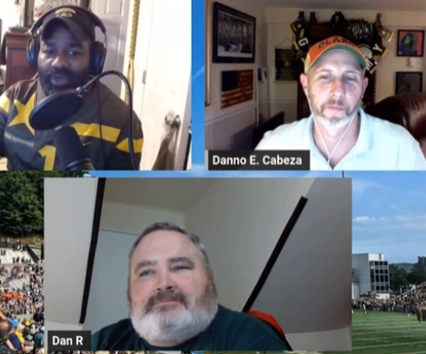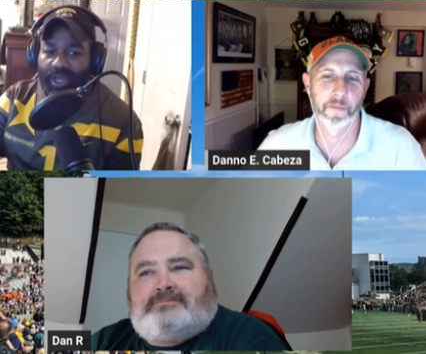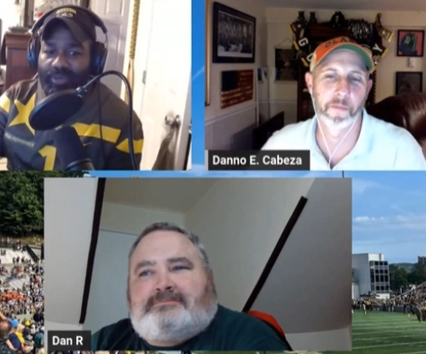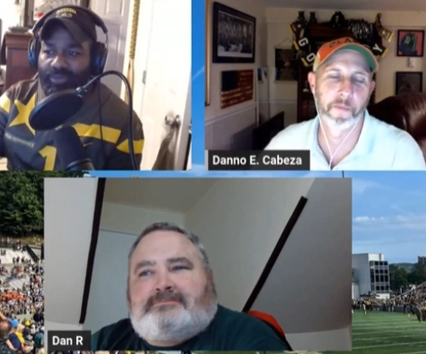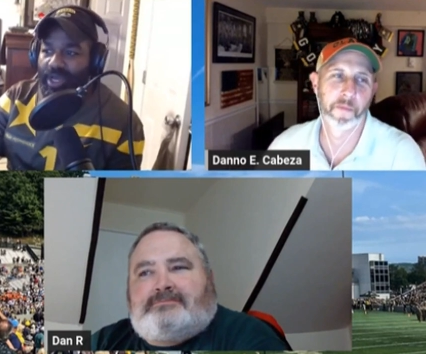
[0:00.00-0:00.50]
Speaker 1: I
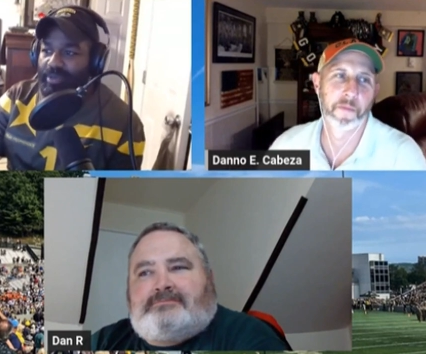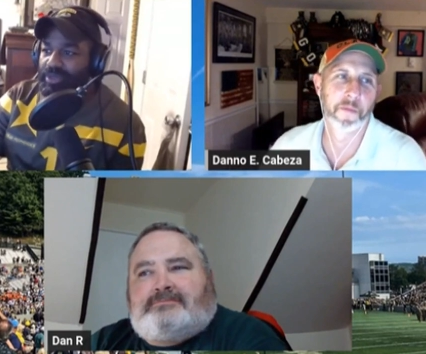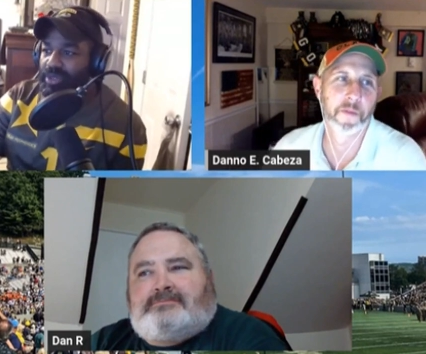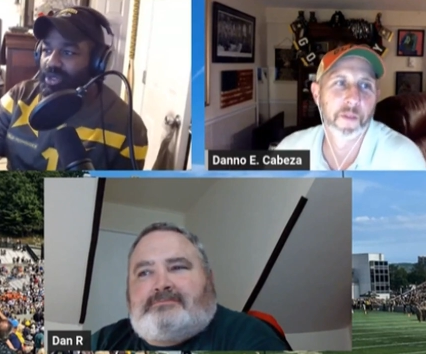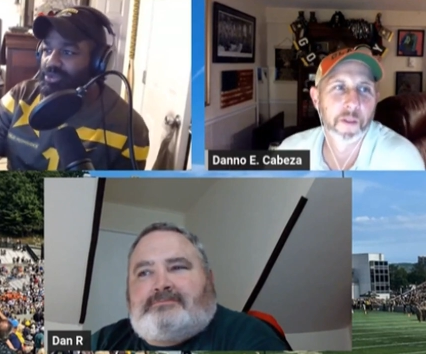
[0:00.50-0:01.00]
am Rob,
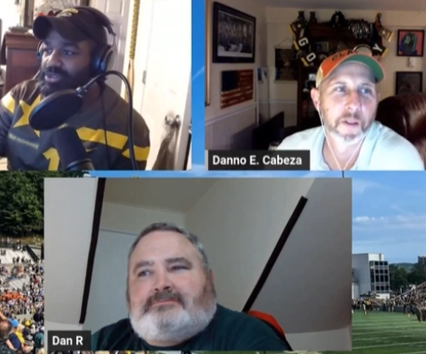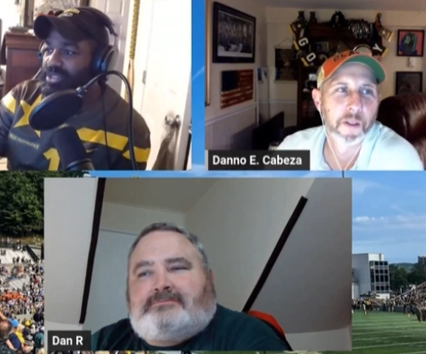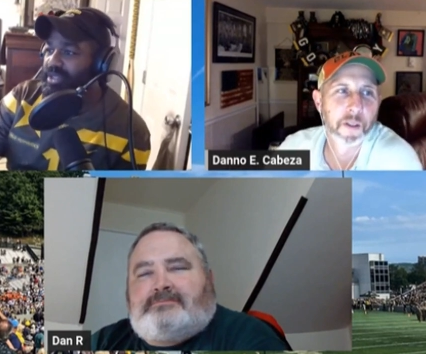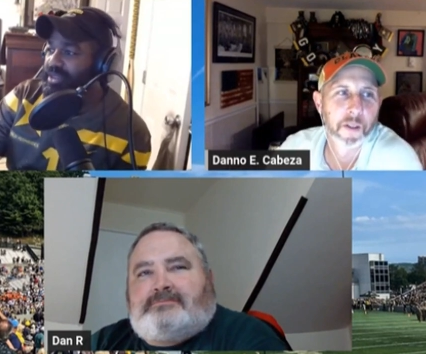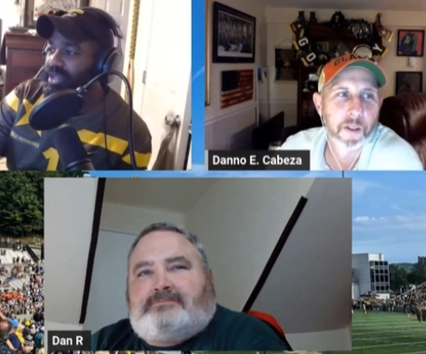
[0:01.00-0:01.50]
your host,
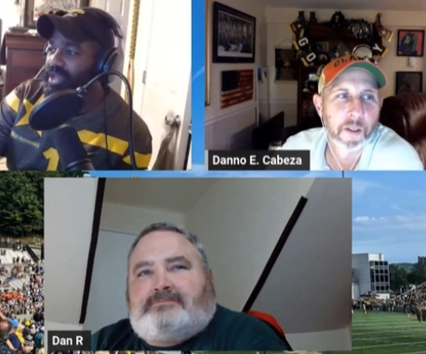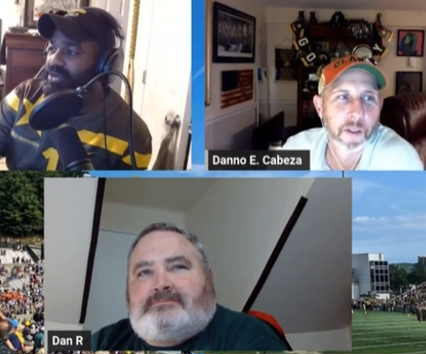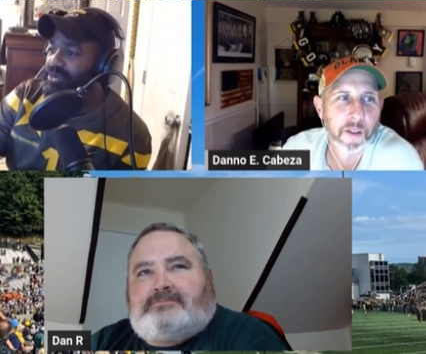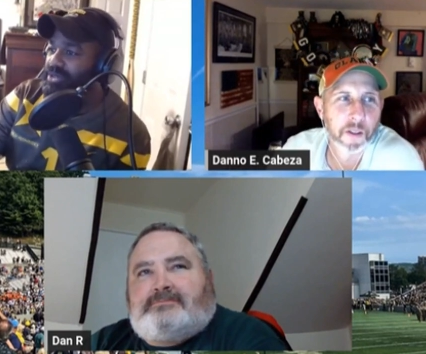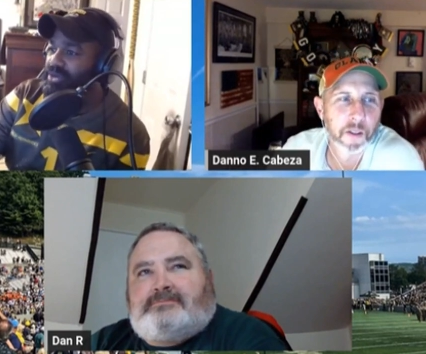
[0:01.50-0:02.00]
the
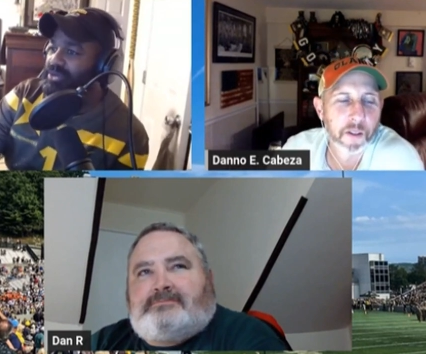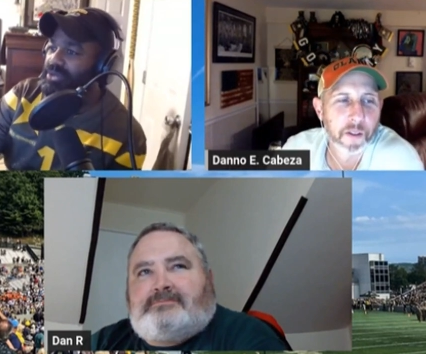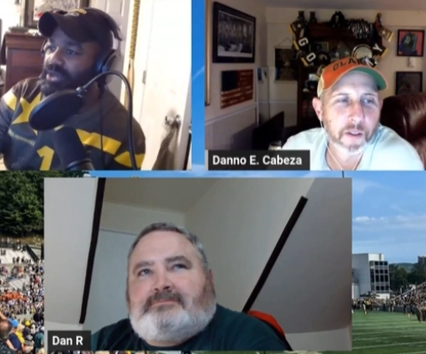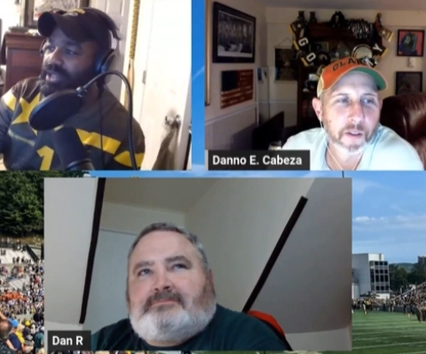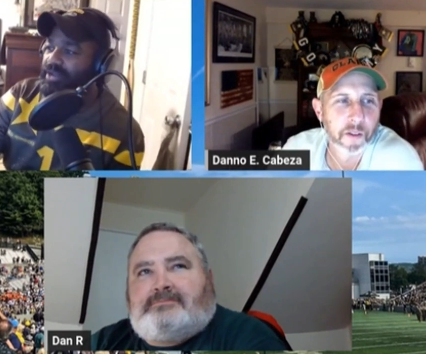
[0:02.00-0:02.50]
Angry Colonel,
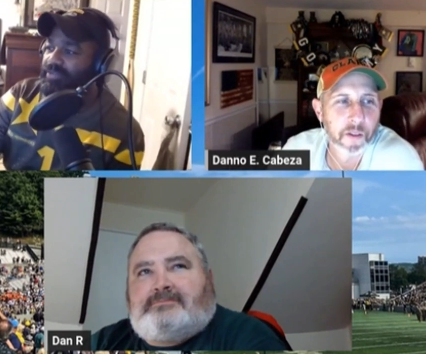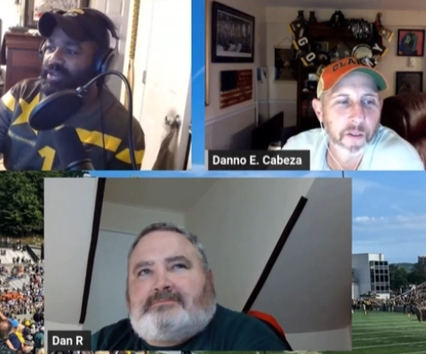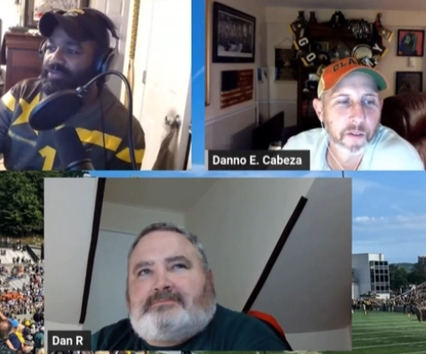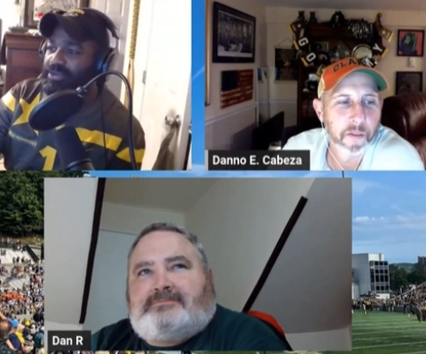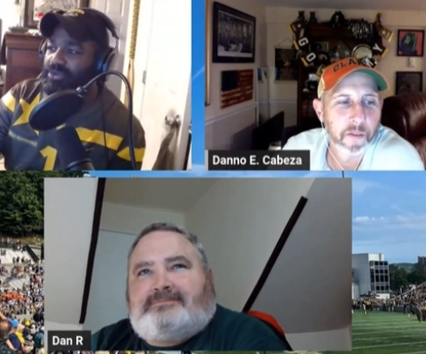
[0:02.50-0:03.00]
calling out of
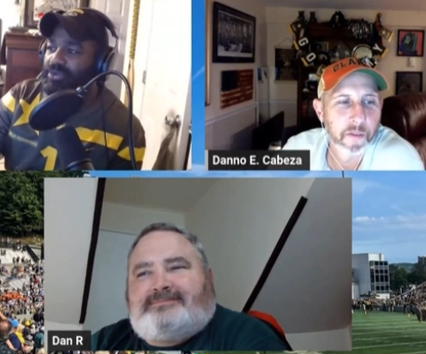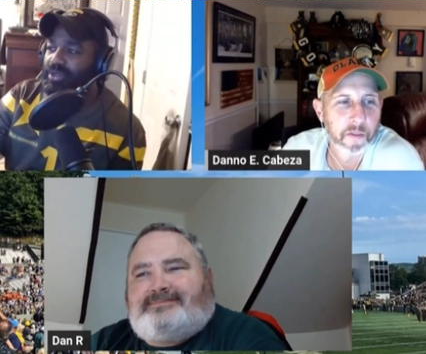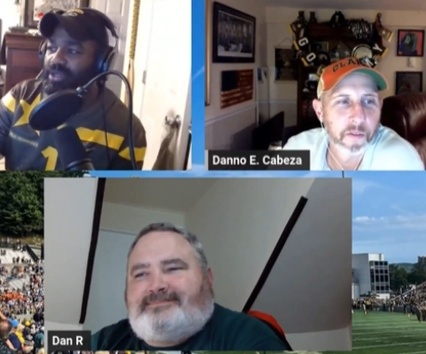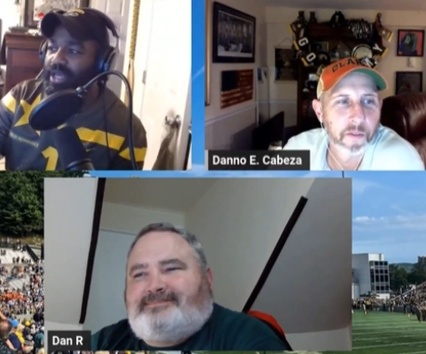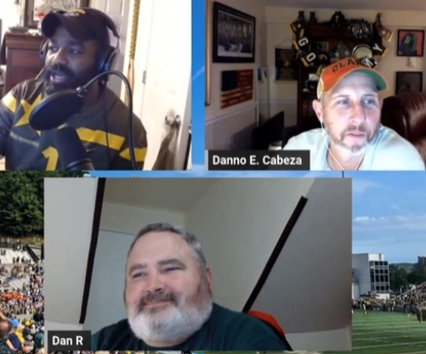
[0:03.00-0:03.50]
Fayetteville, North
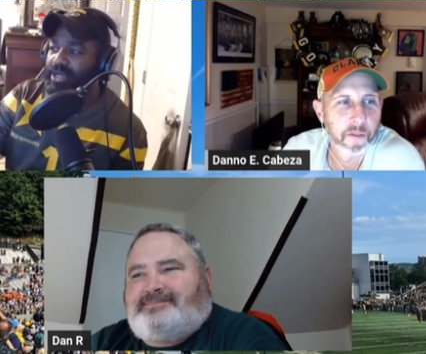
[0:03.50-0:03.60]
Carolina.